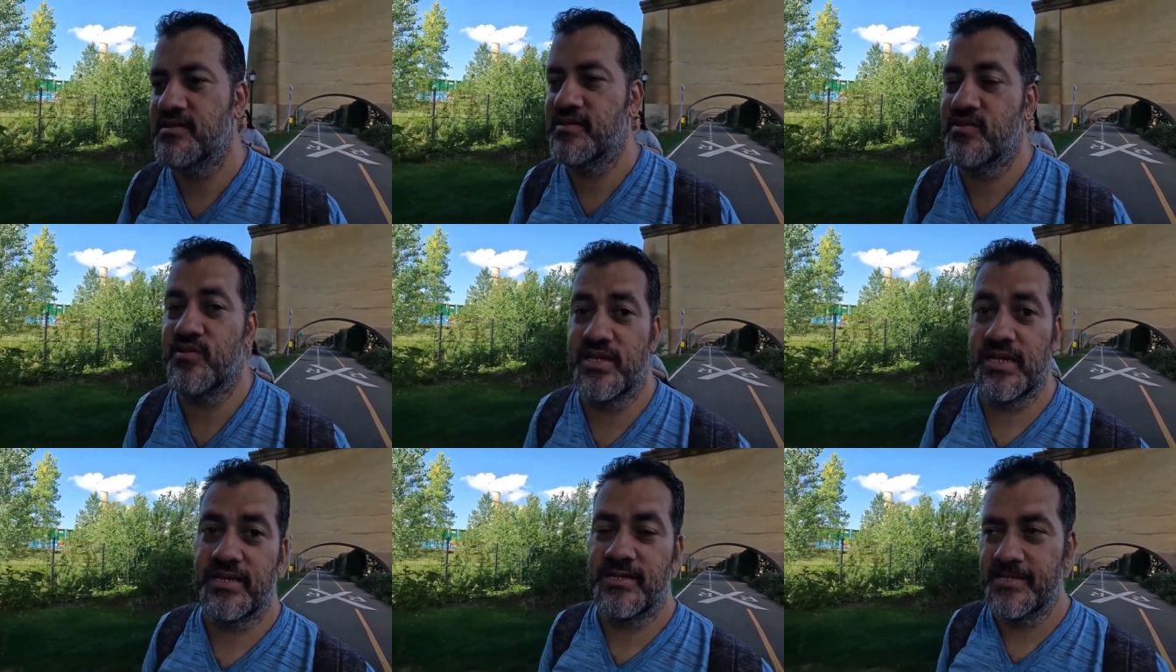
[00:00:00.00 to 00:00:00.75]
So
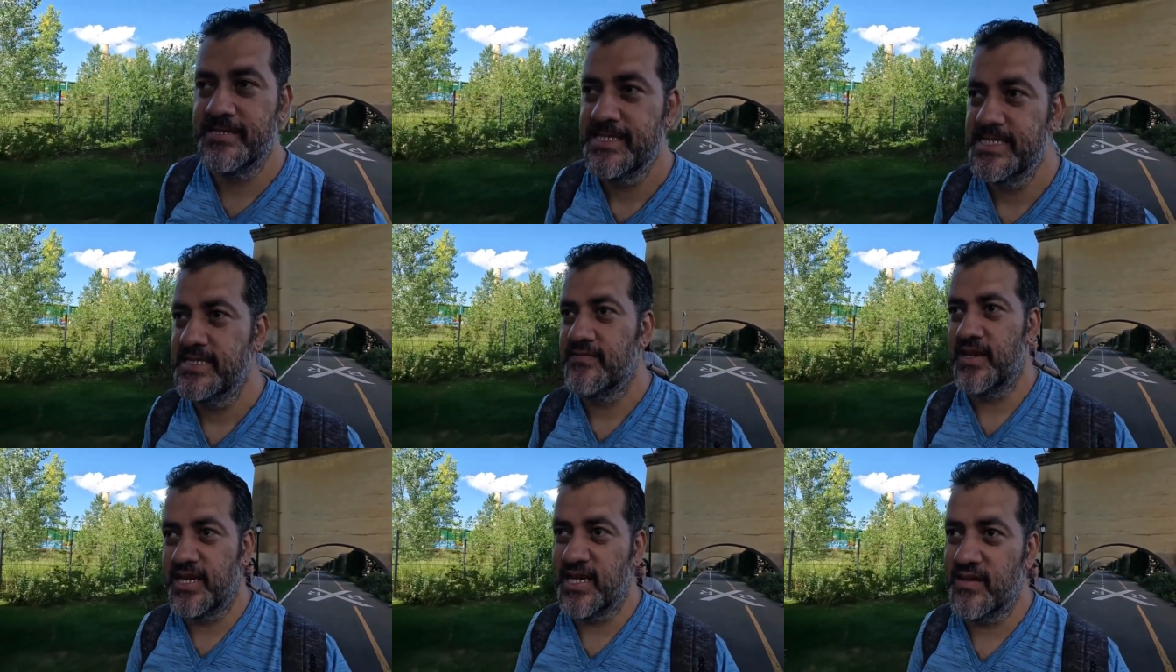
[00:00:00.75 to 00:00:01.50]

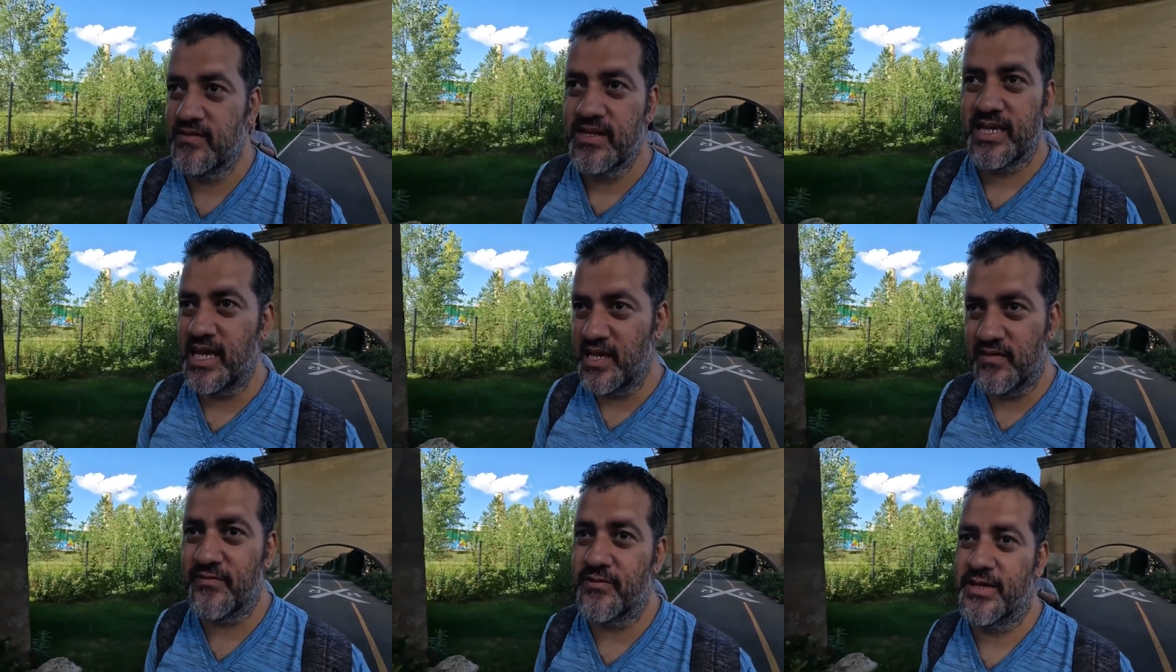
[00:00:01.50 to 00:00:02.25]
yeah, right now can't
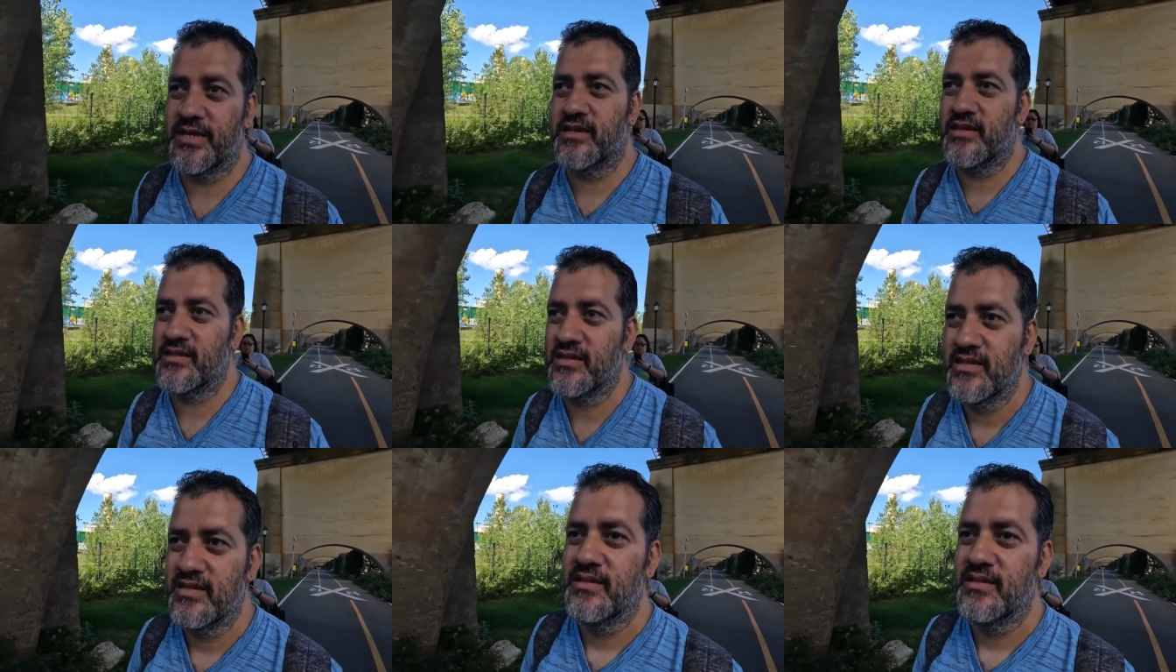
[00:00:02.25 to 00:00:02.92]
even for a haircut,